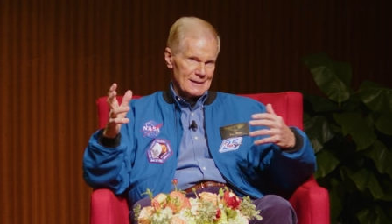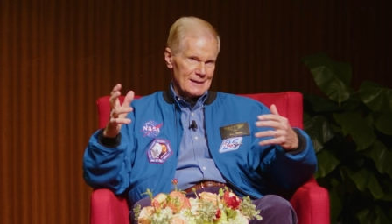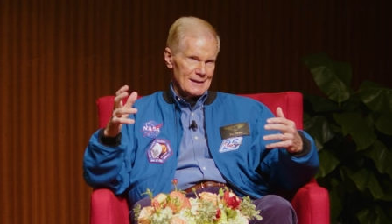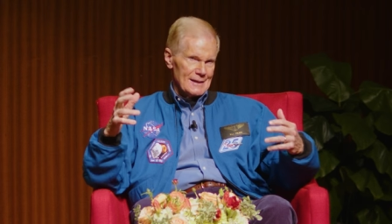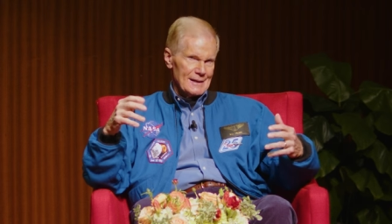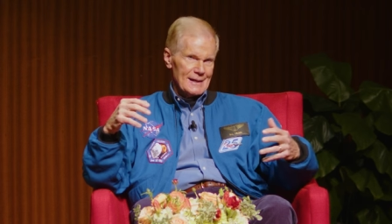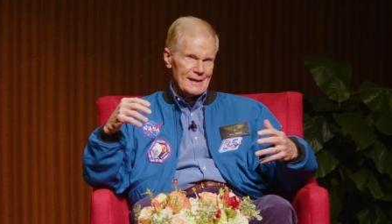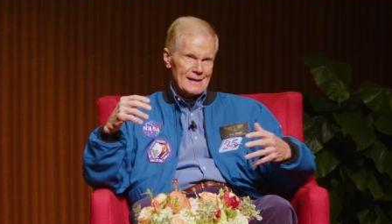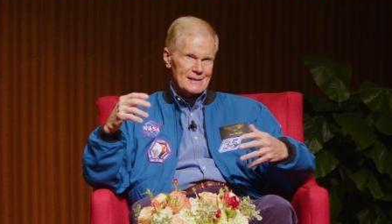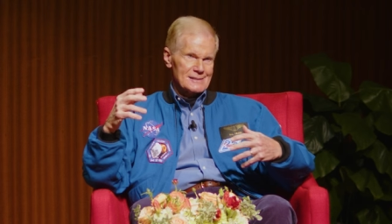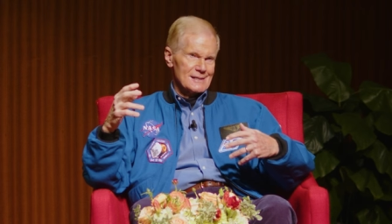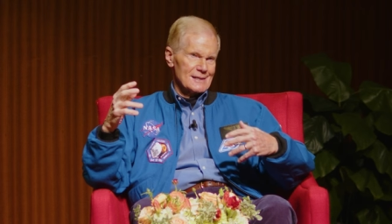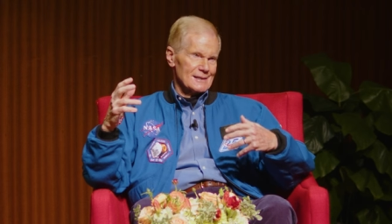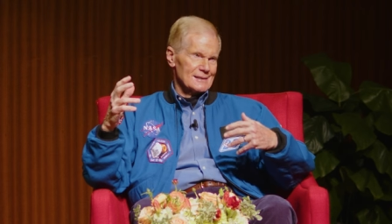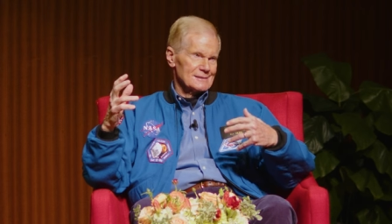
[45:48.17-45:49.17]
Uh, he
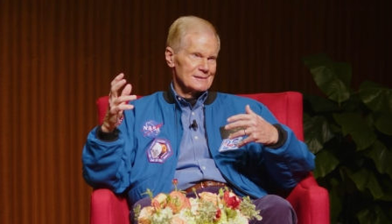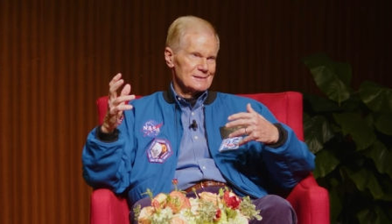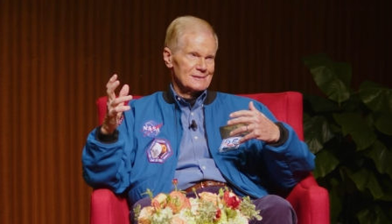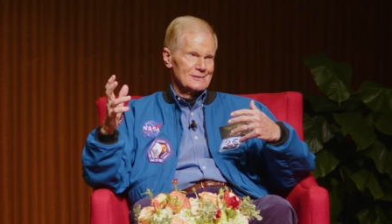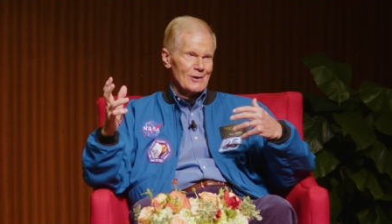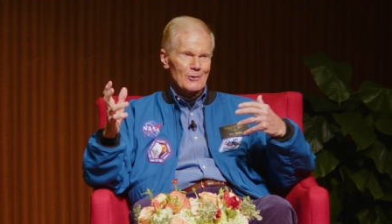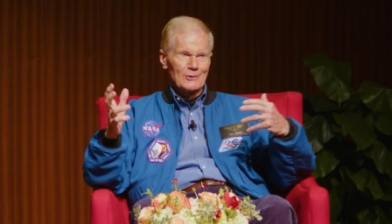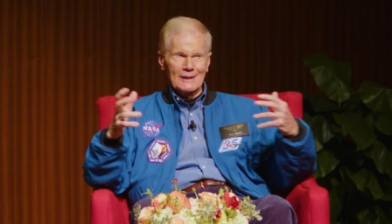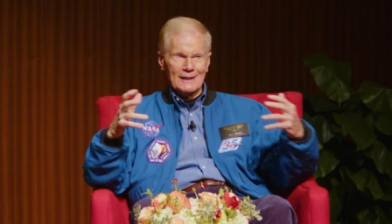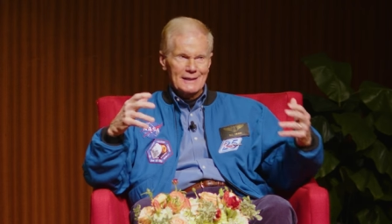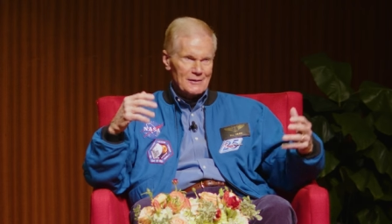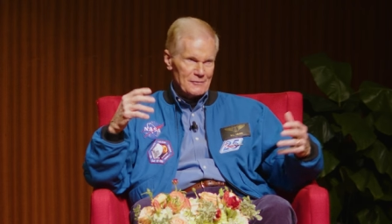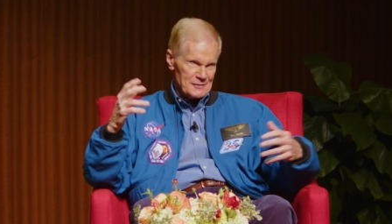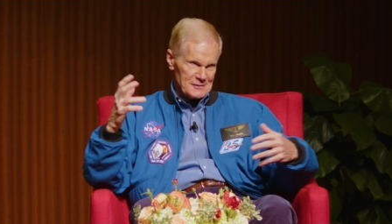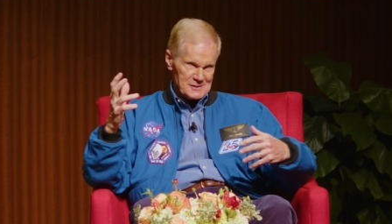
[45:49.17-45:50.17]
has a totally
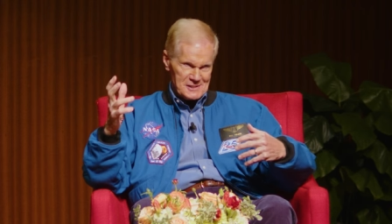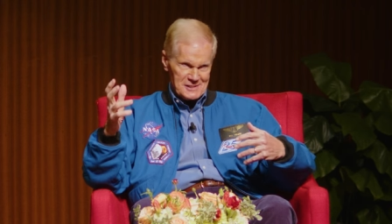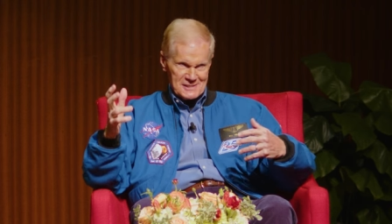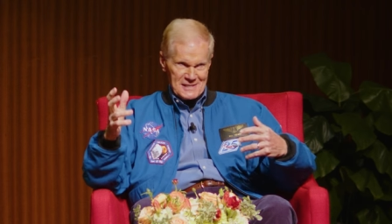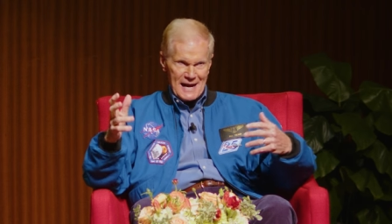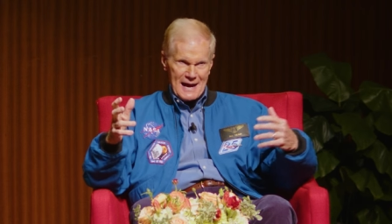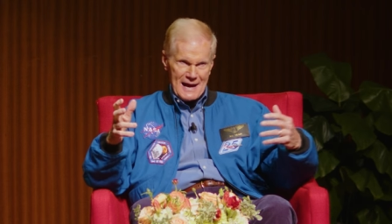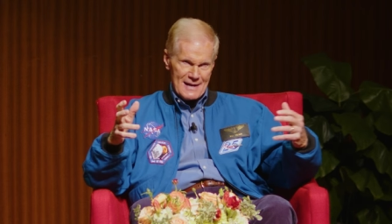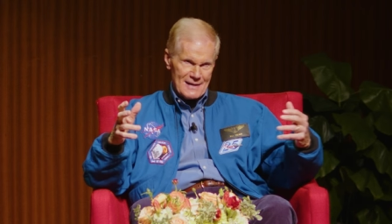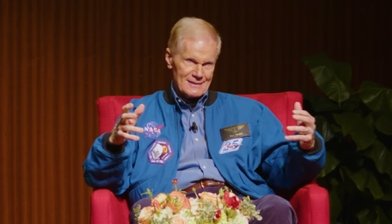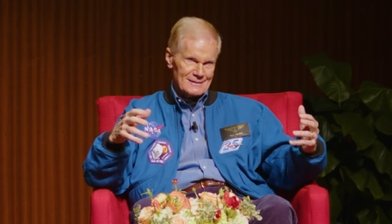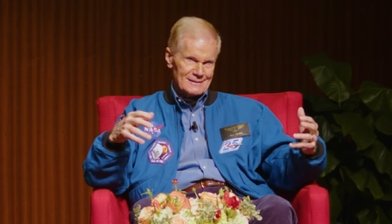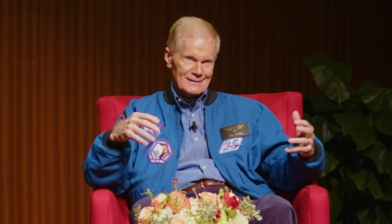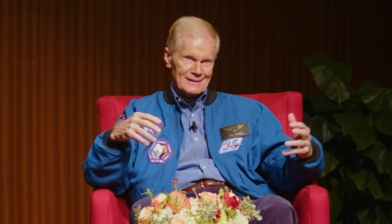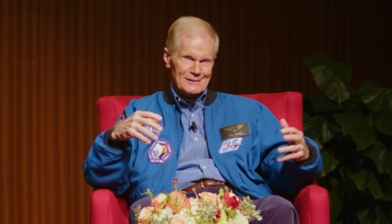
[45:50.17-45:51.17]
different
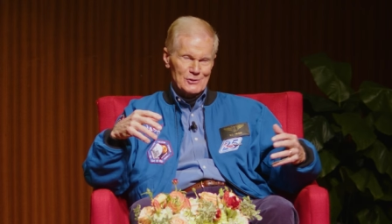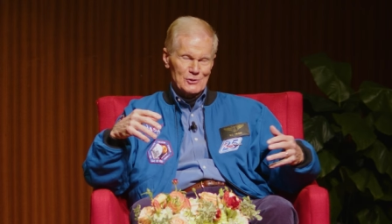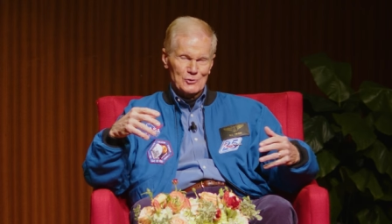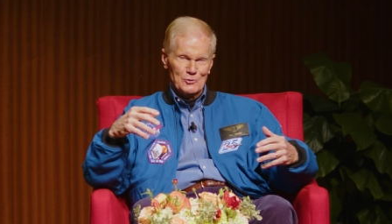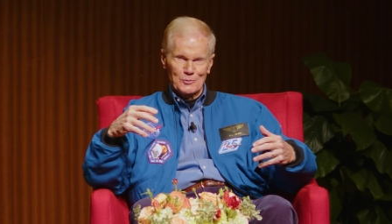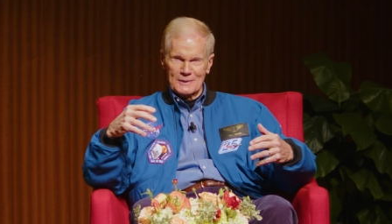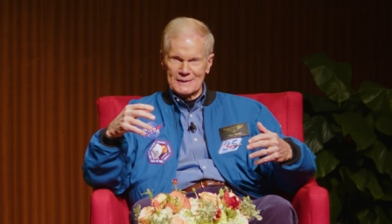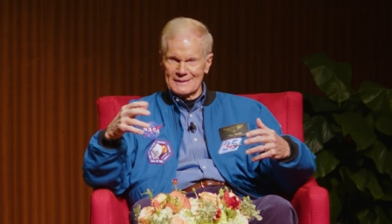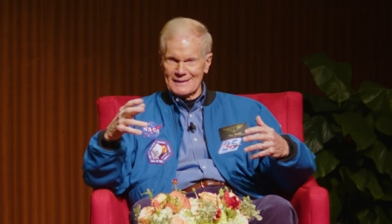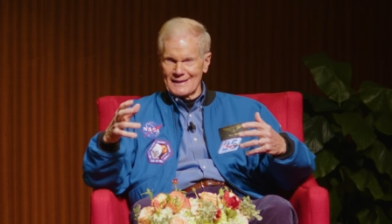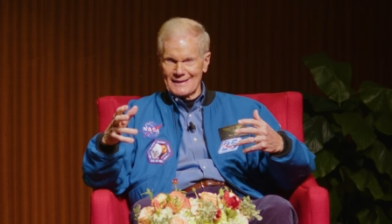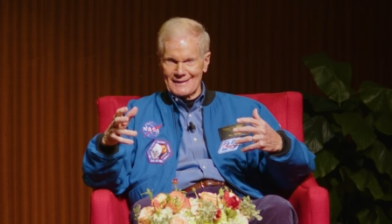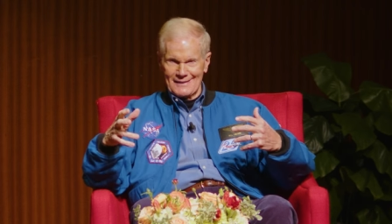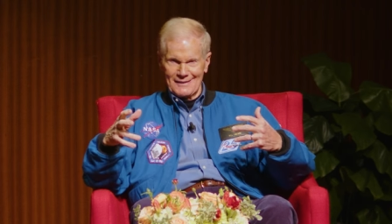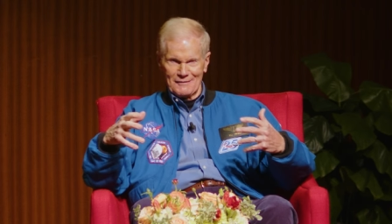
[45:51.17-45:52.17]
style that you would
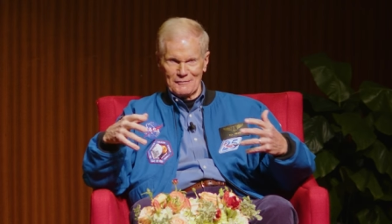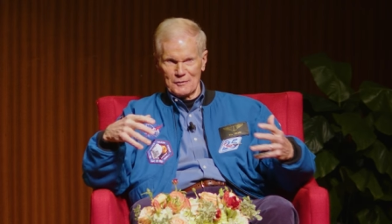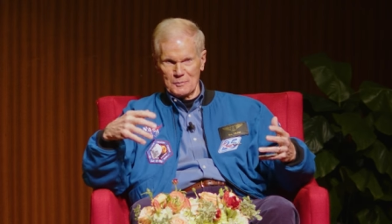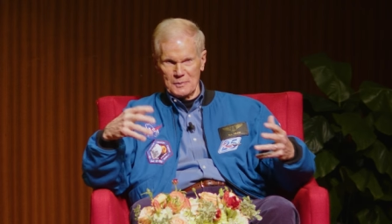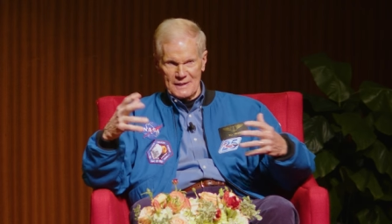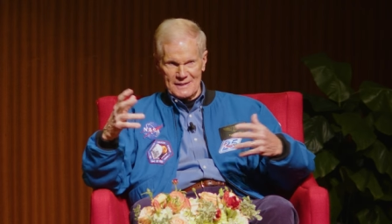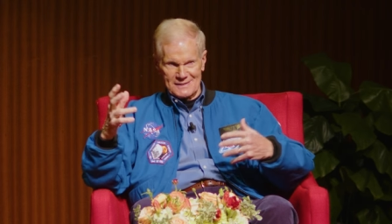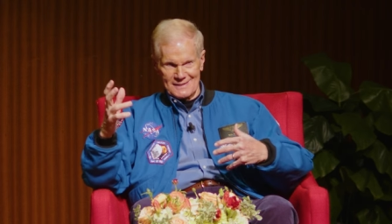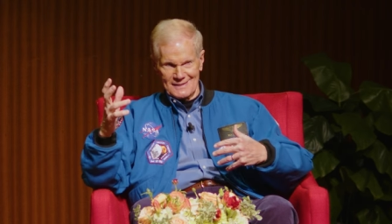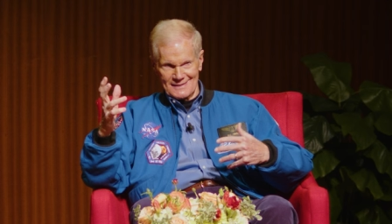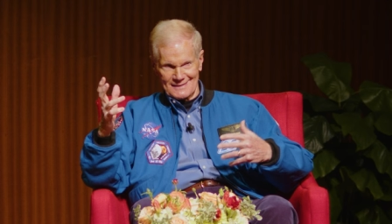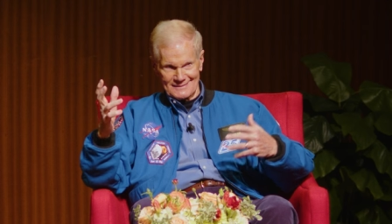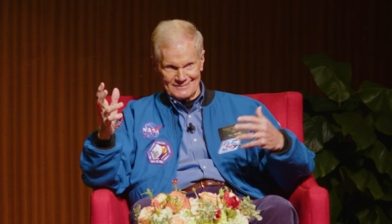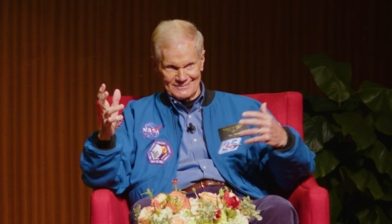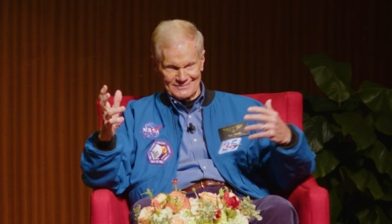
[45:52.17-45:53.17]
think of a president.